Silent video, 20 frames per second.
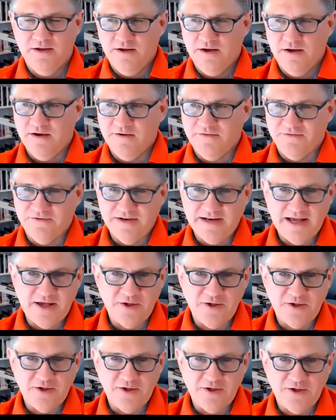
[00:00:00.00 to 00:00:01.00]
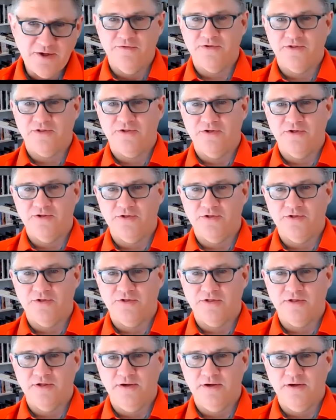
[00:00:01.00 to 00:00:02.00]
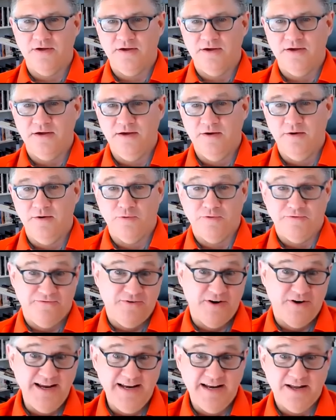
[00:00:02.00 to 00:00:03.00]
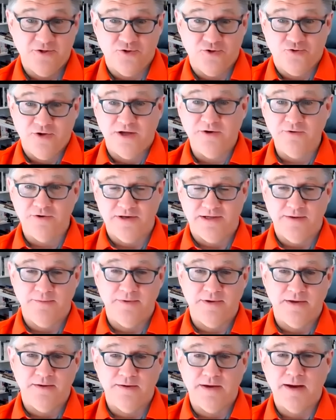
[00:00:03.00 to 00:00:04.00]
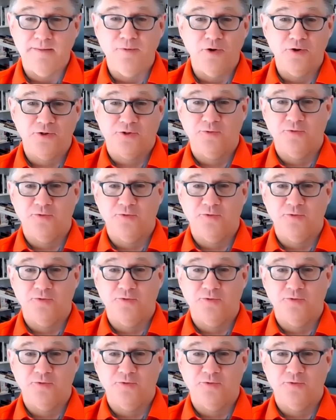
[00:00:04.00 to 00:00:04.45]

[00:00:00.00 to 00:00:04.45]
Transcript: financial services or finance generally. I'm also a